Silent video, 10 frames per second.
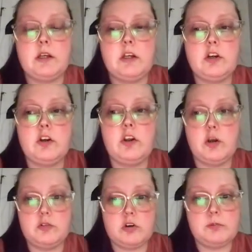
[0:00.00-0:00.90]
in here, you
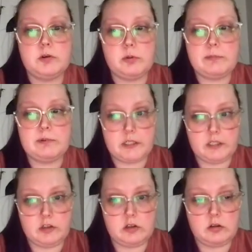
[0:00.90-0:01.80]
can drop your website
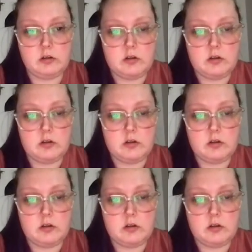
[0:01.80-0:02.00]
here